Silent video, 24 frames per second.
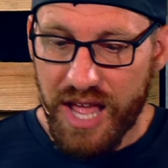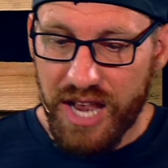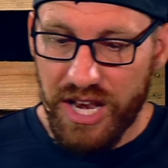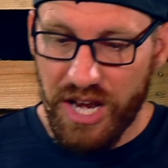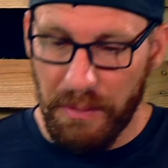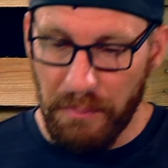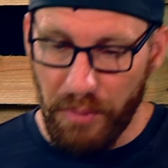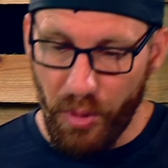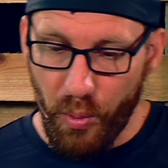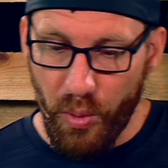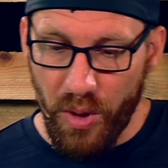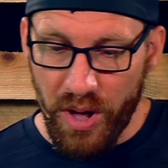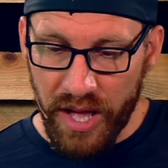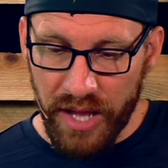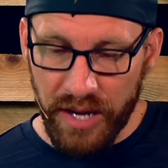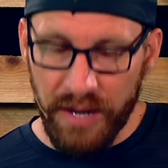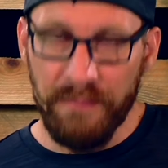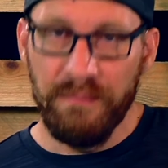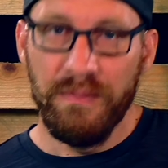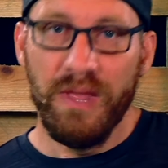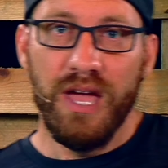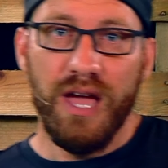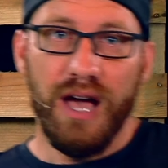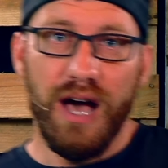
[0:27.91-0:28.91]
Number
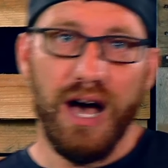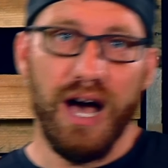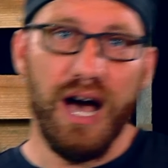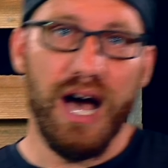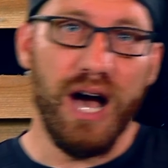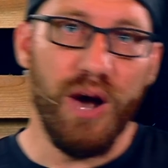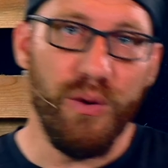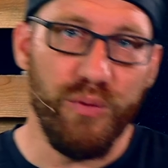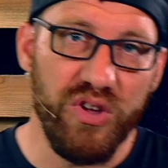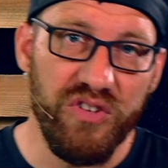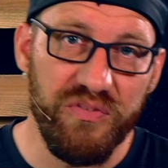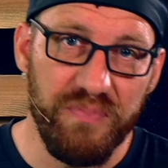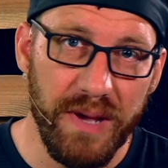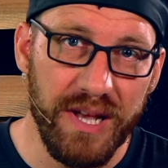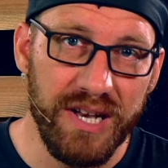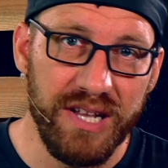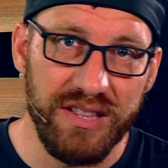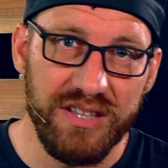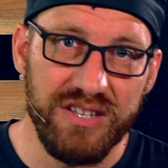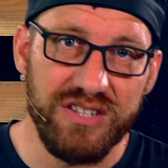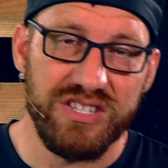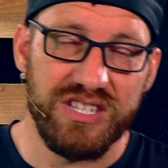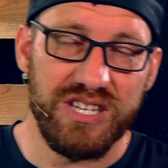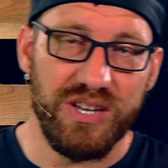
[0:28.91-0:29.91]
one, uh, we've been
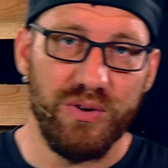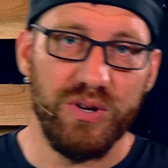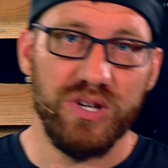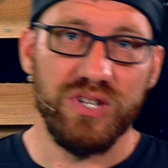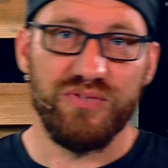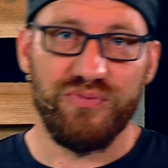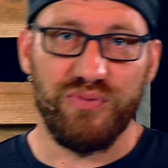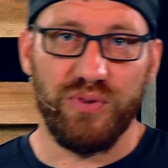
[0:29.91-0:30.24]
in this series